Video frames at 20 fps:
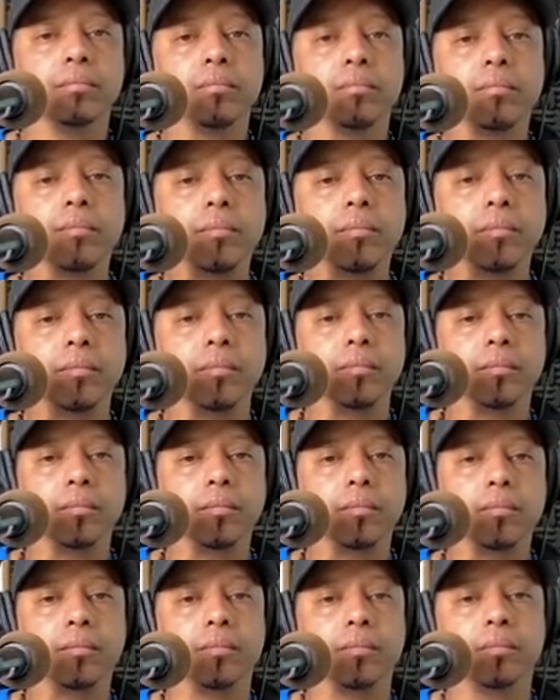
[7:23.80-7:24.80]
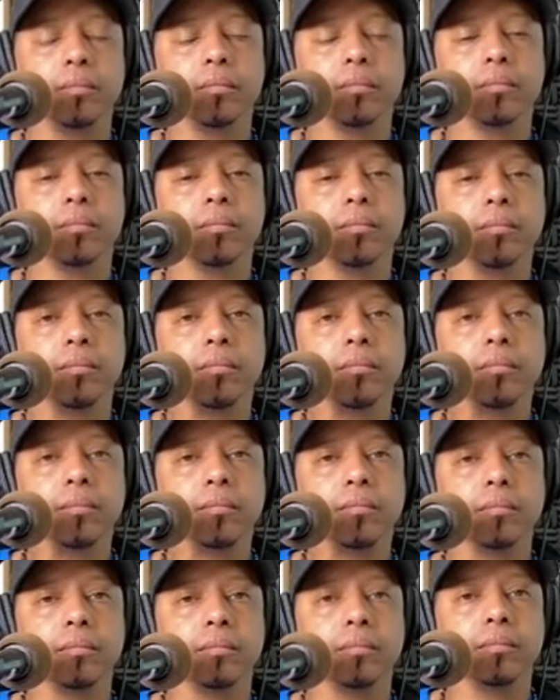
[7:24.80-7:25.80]

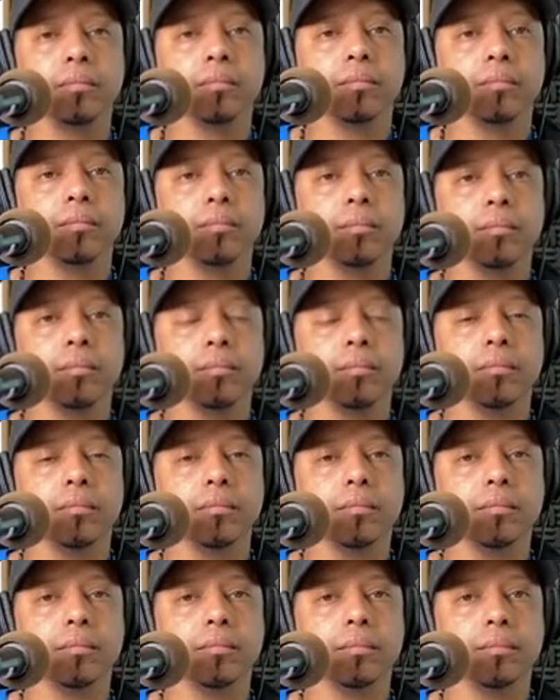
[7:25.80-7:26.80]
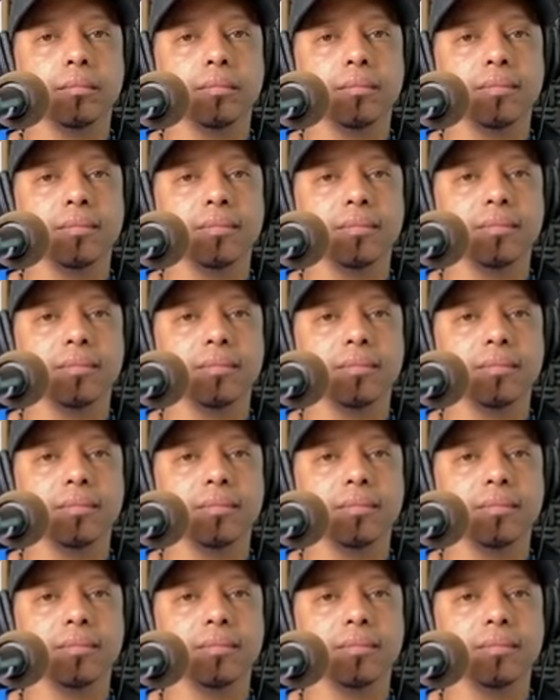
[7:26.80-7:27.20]
(silent)